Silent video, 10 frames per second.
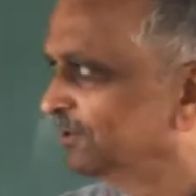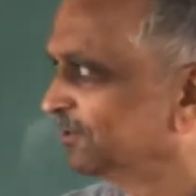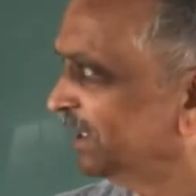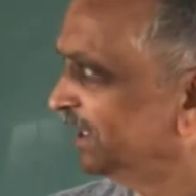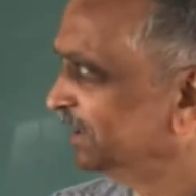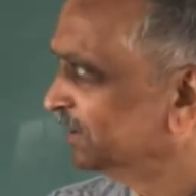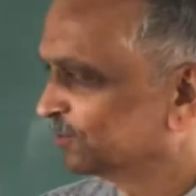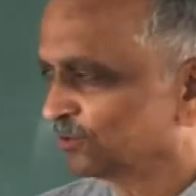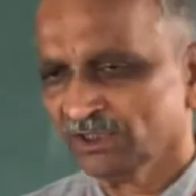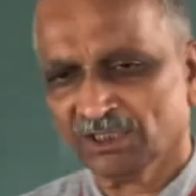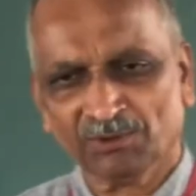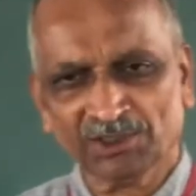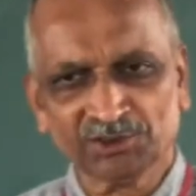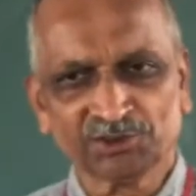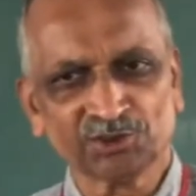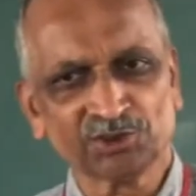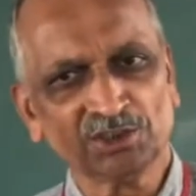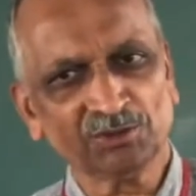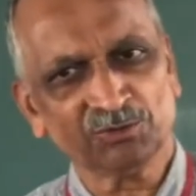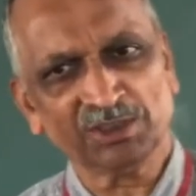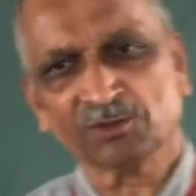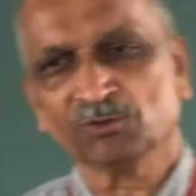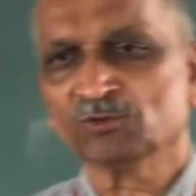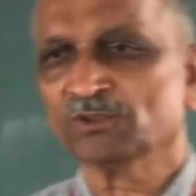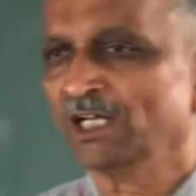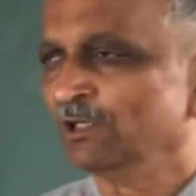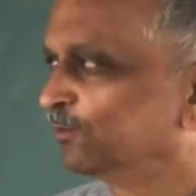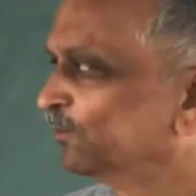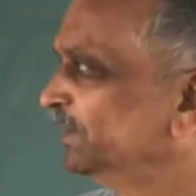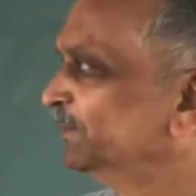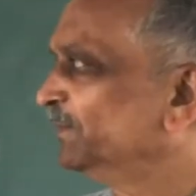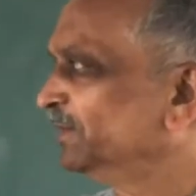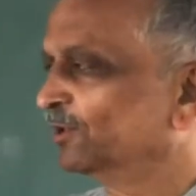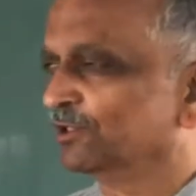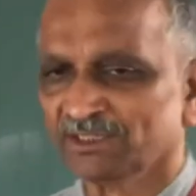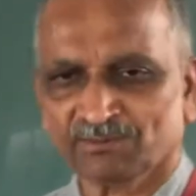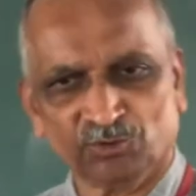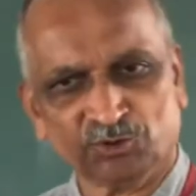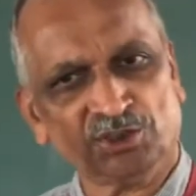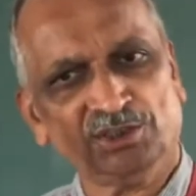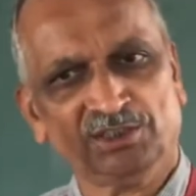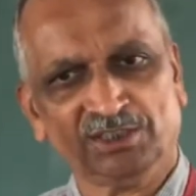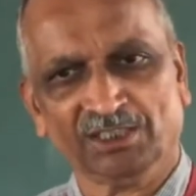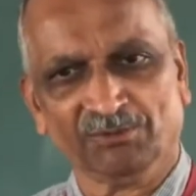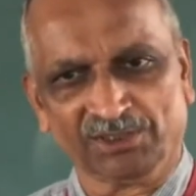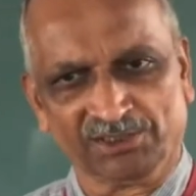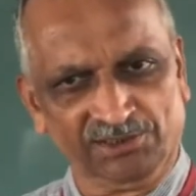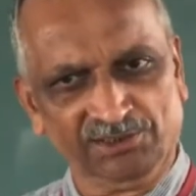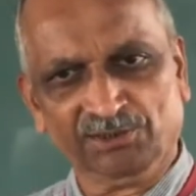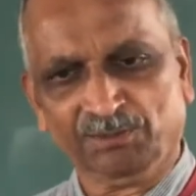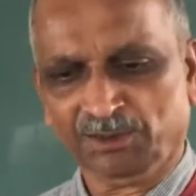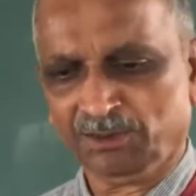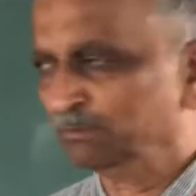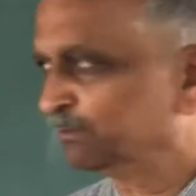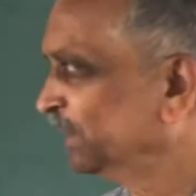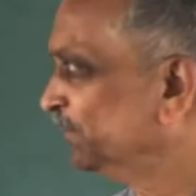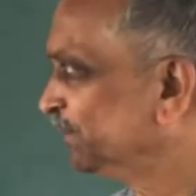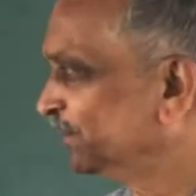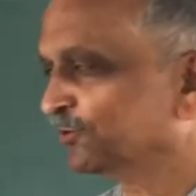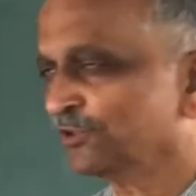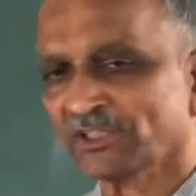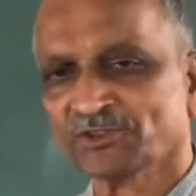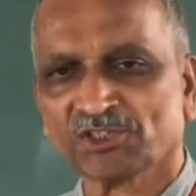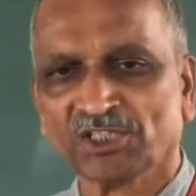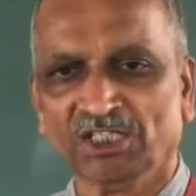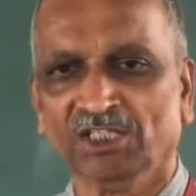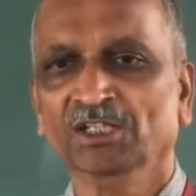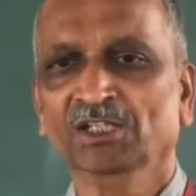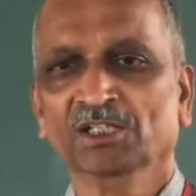Okay. So in our discussion we are going to have only periodic motion in our brief introductory